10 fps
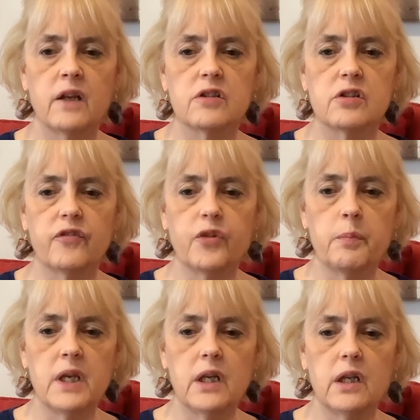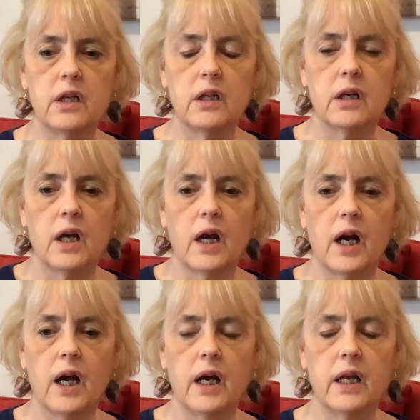So for me,
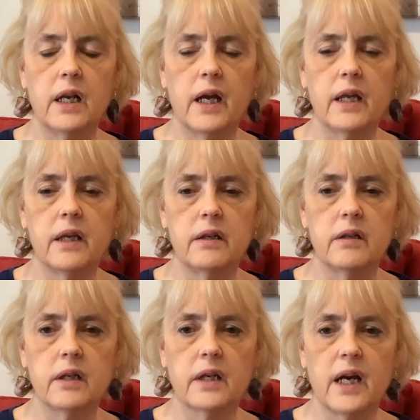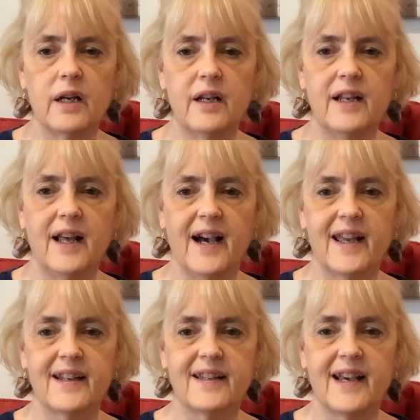and I had gotten
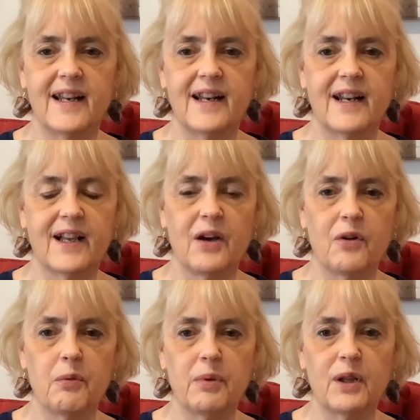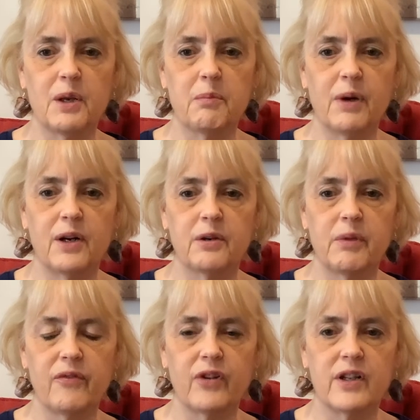an accountability partner,
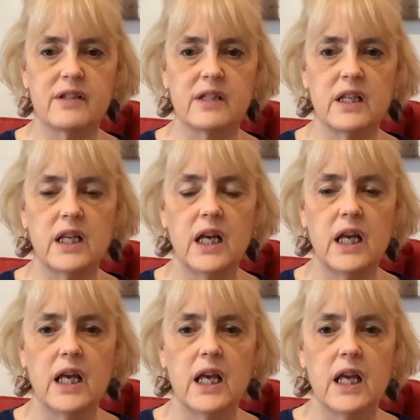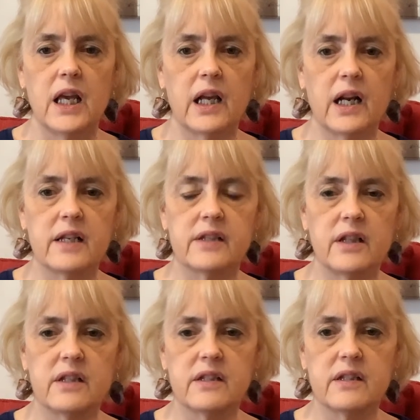my friend Cindy, and I said,
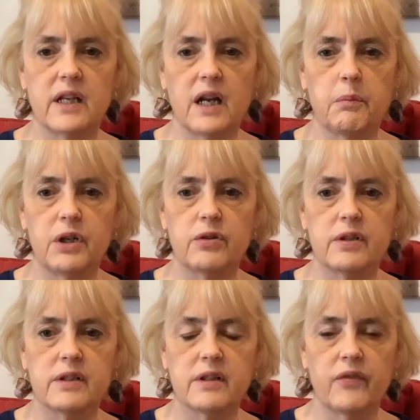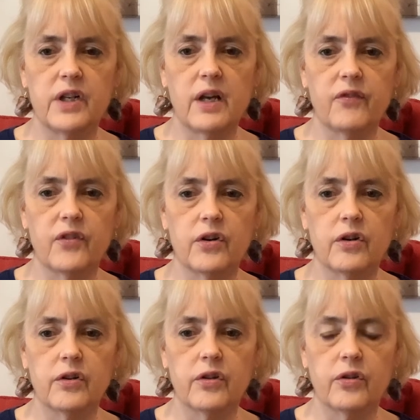this is it. I'm going to do this every day
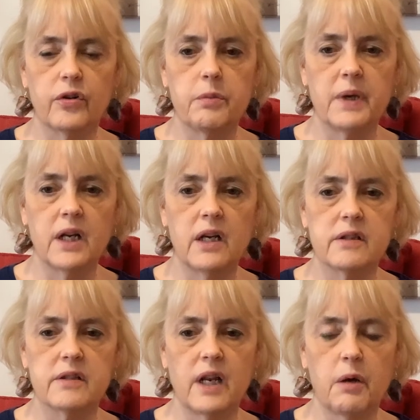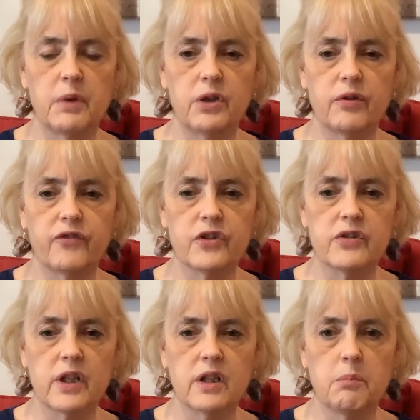for 30 minutes, and I'm going to do it first
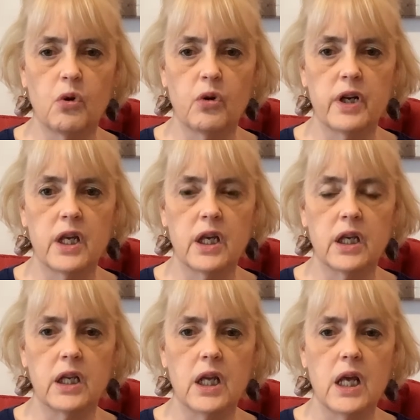thing in the morning,